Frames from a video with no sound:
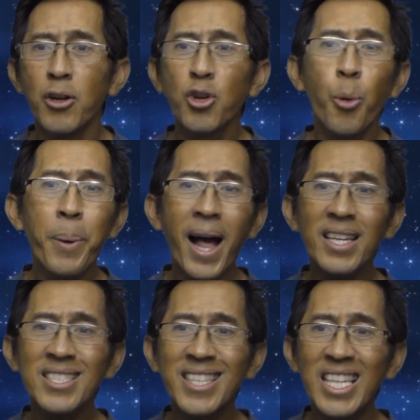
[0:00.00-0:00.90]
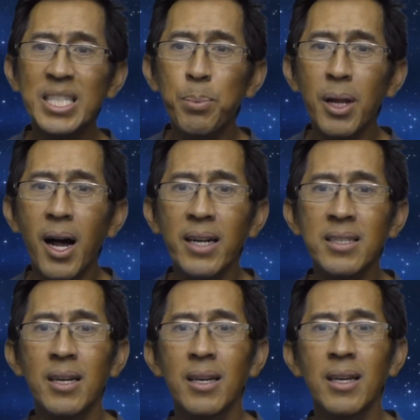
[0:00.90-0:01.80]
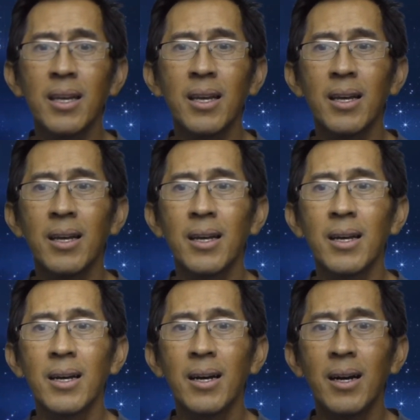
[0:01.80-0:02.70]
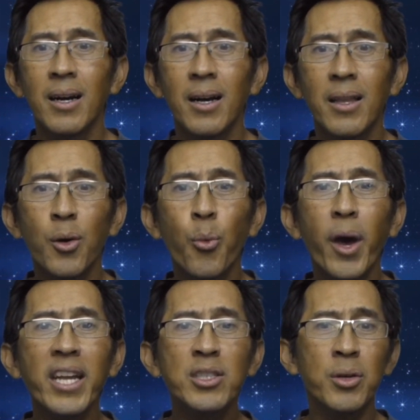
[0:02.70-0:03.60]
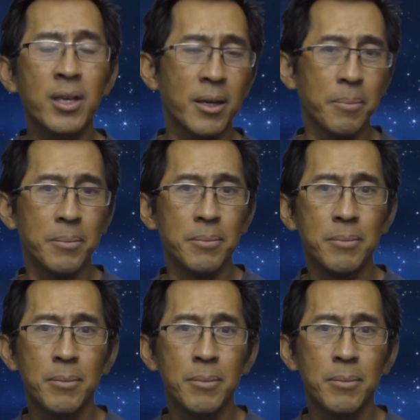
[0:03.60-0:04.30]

No palace gates blocked the way to him.